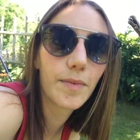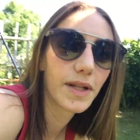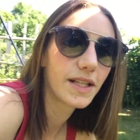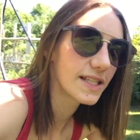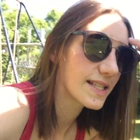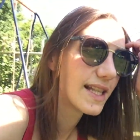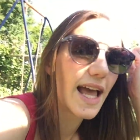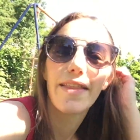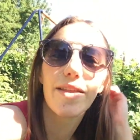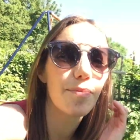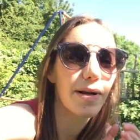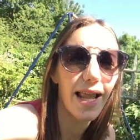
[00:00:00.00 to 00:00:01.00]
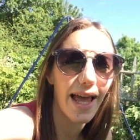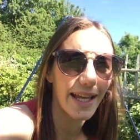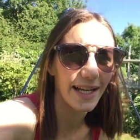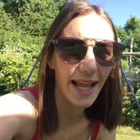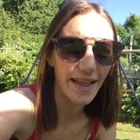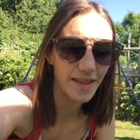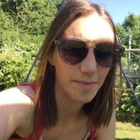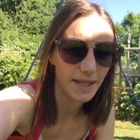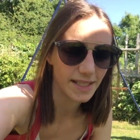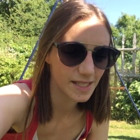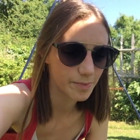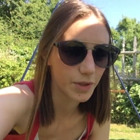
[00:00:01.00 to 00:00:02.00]
I'm going to just let them play, let them
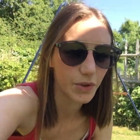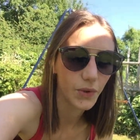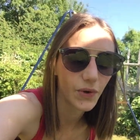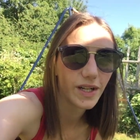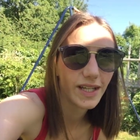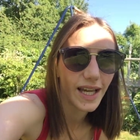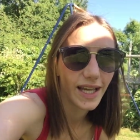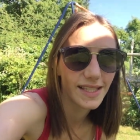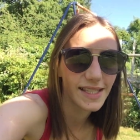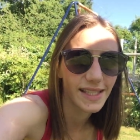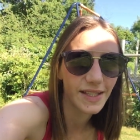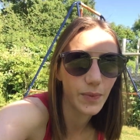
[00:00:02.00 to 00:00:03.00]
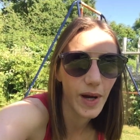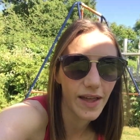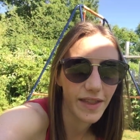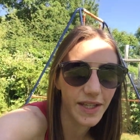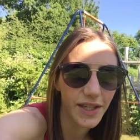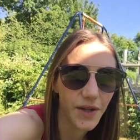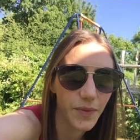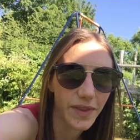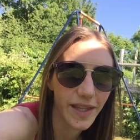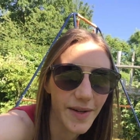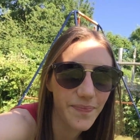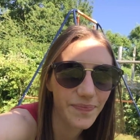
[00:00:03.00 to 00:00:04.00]
explore, and see where they go
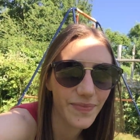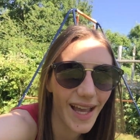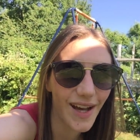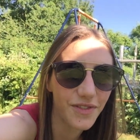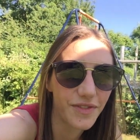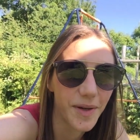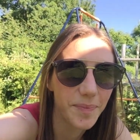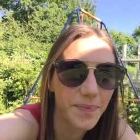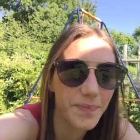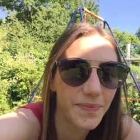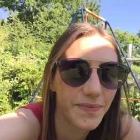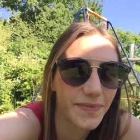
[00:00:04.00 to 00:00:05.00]
with it. Have fun.